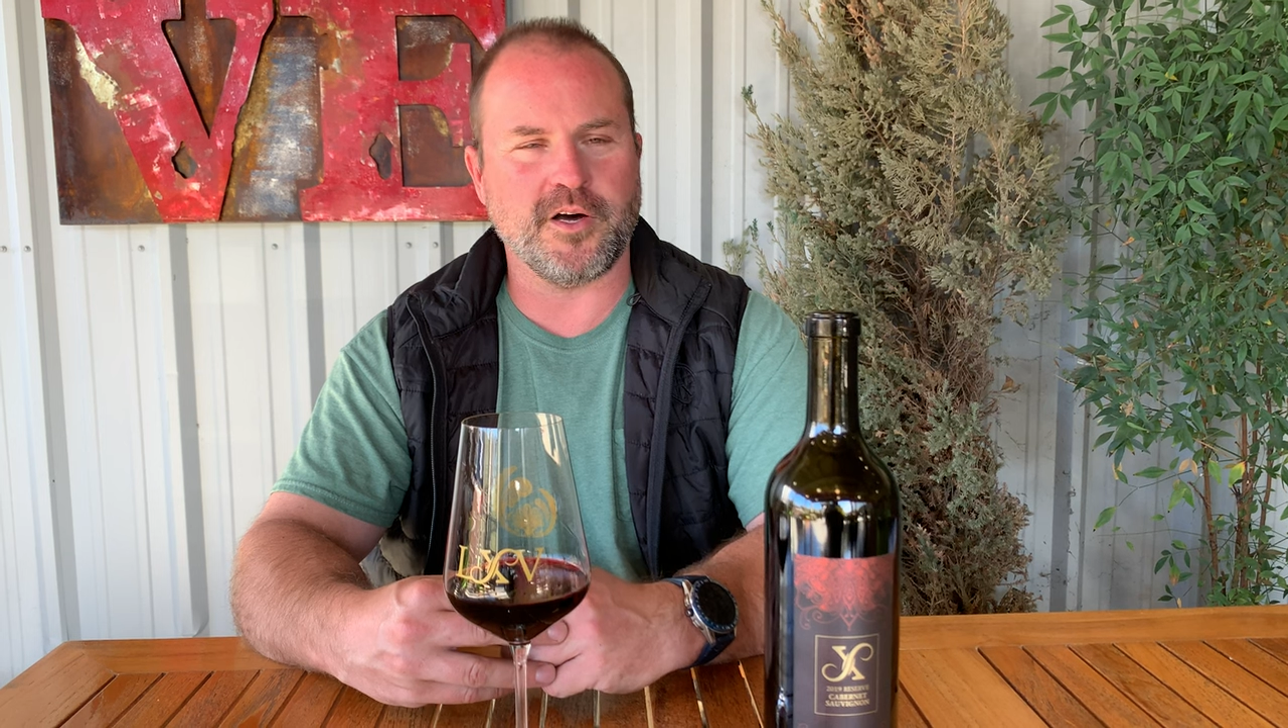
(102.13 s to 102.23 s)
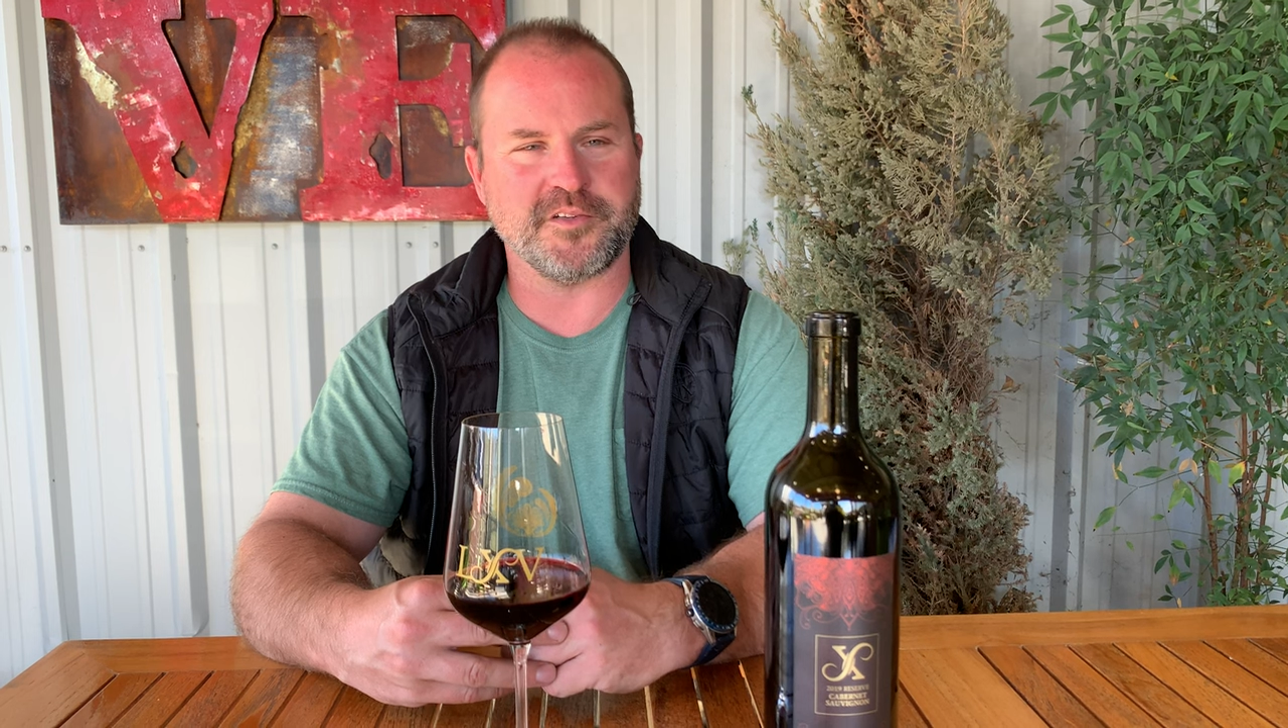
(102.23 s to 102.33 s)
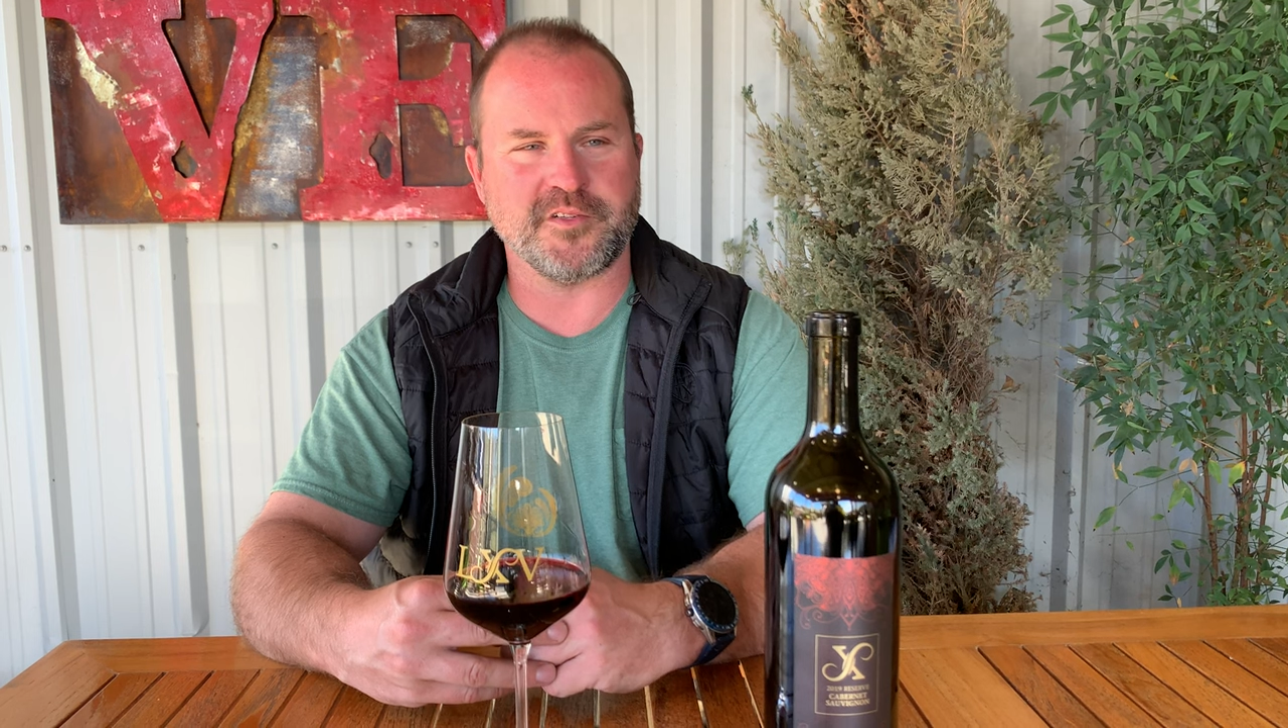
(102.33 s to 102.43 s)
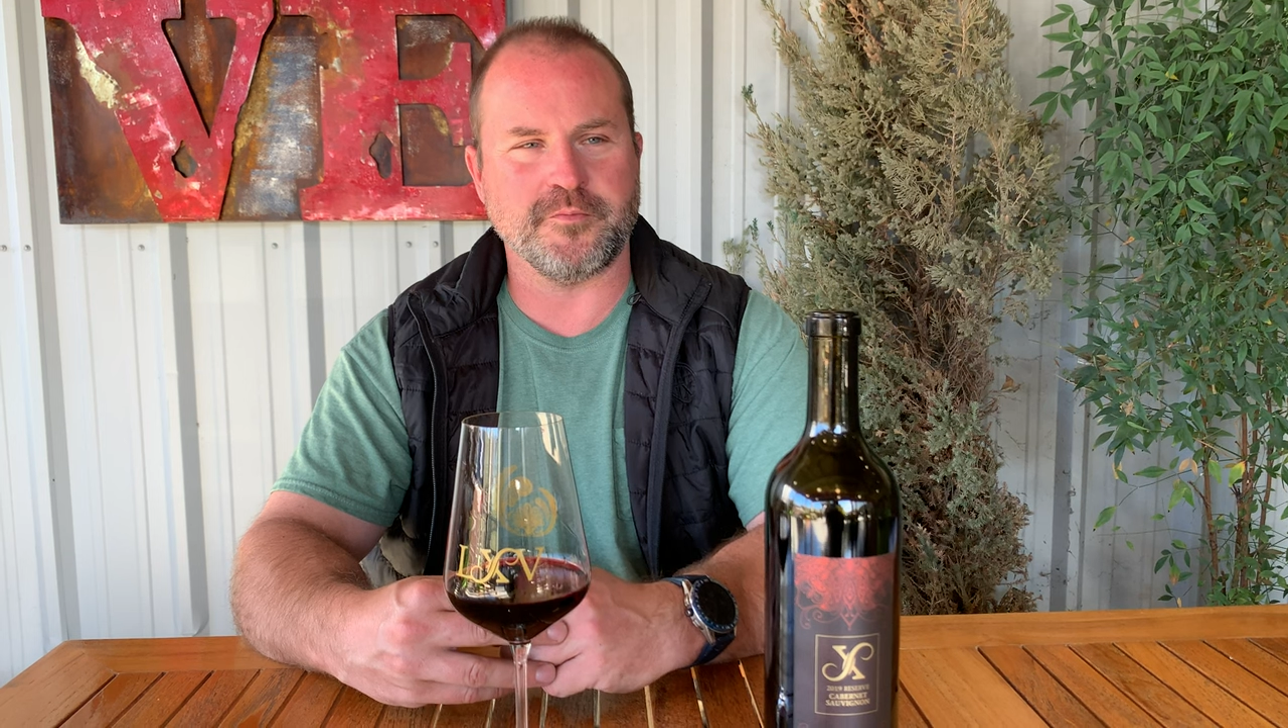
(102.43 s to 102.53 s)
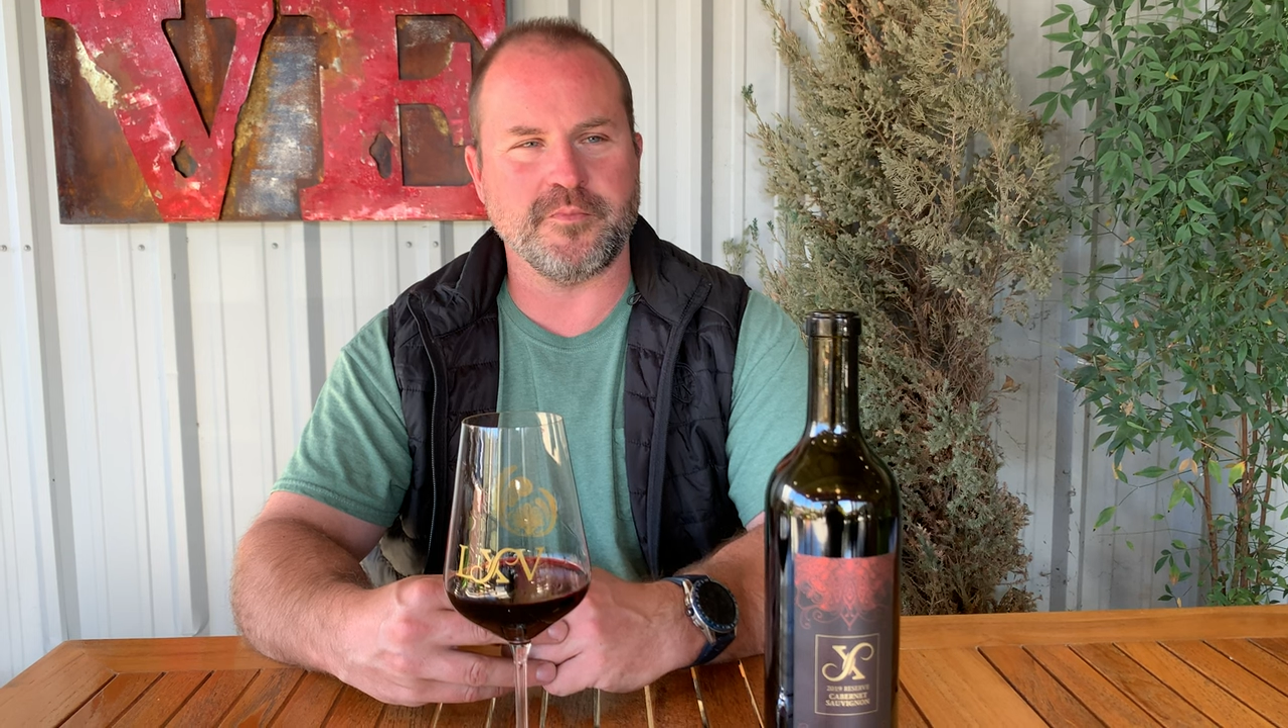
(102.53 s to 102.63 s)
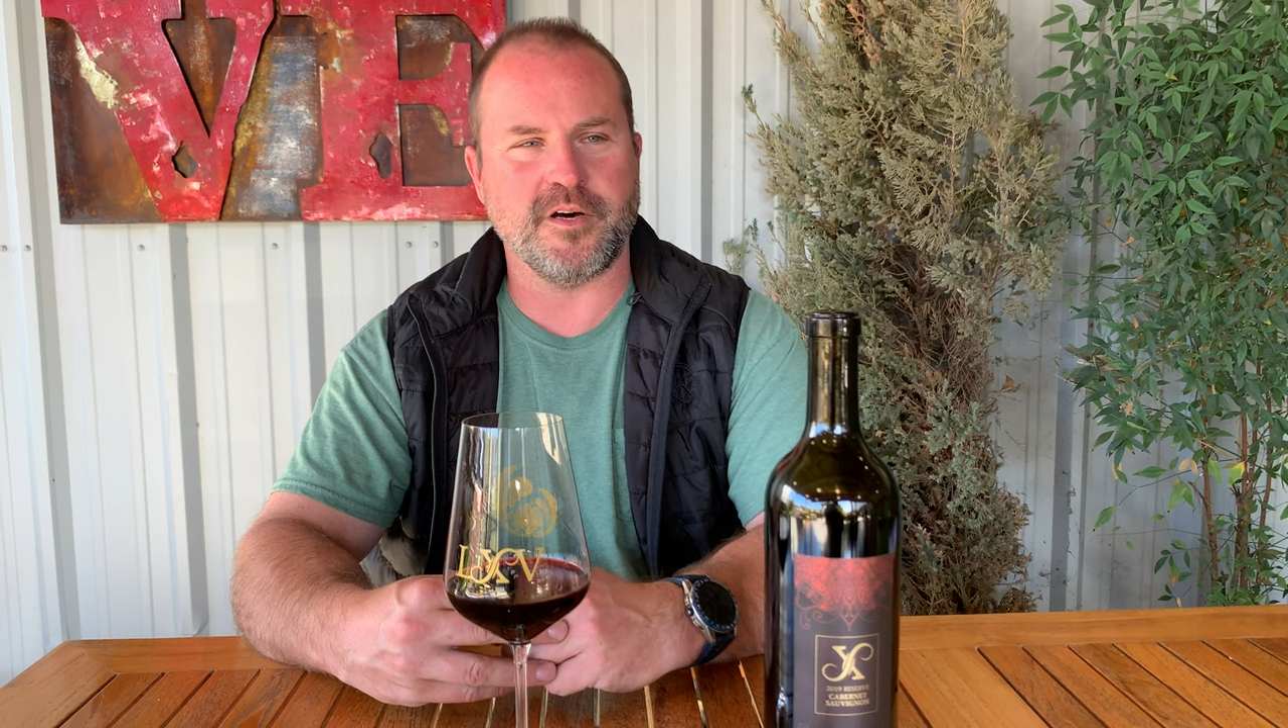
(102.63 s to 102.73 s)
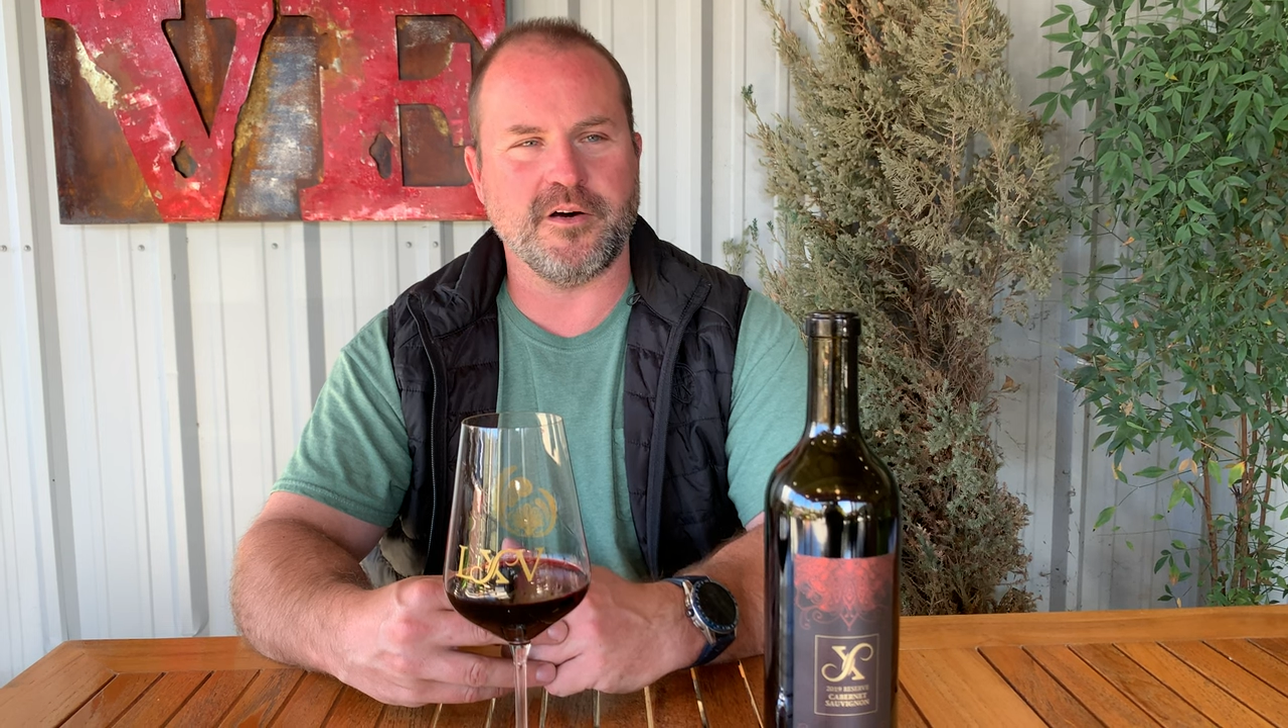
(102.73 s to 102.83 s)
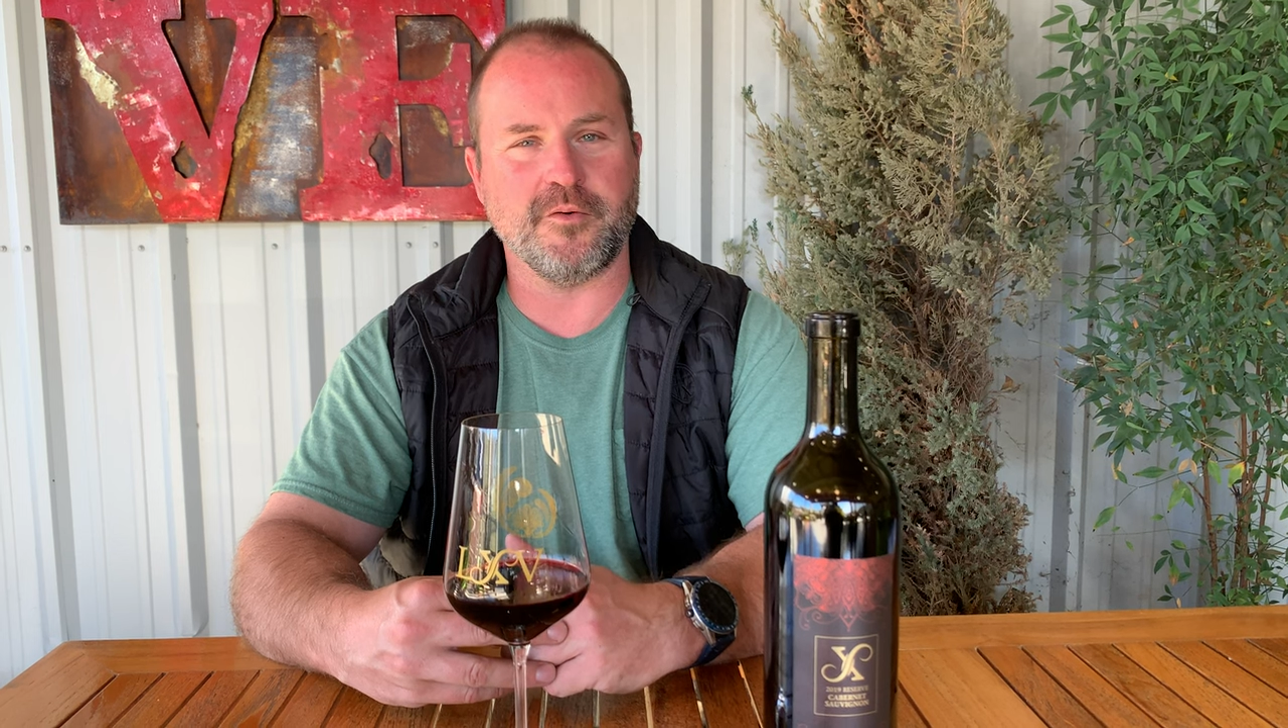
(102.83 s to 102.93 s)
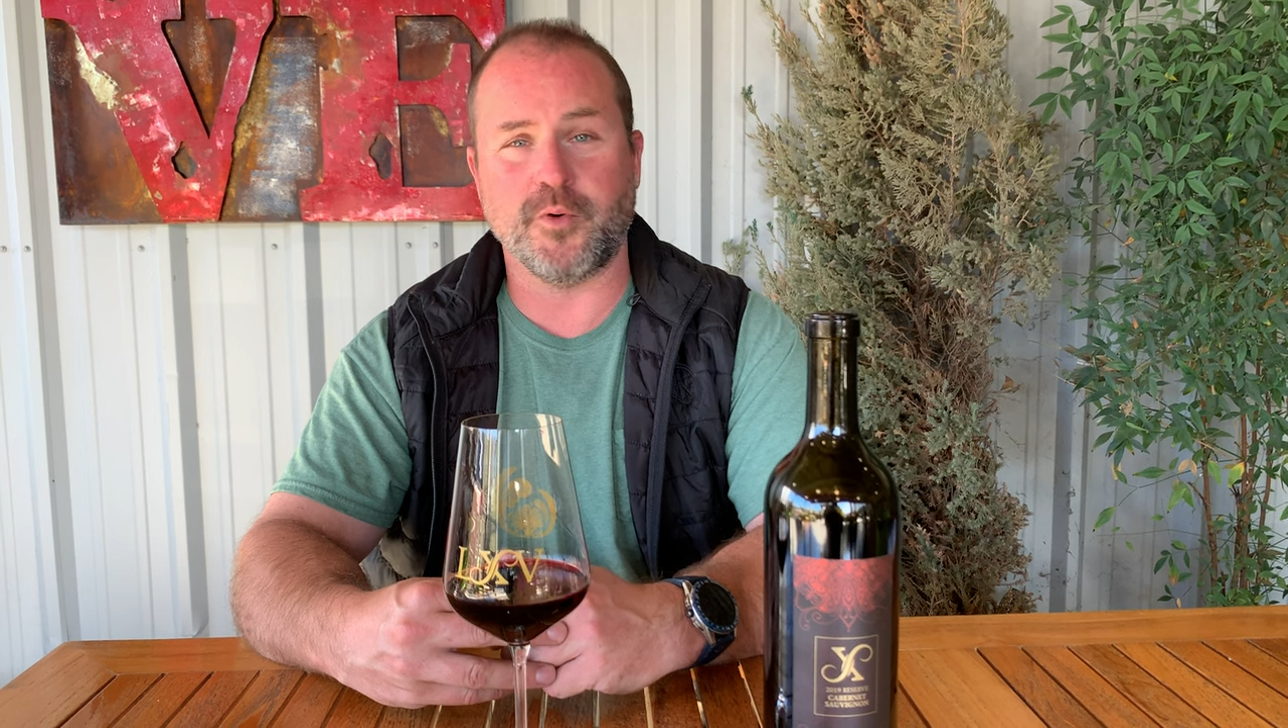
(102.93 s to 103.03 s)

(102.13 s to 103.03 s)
awesome uh,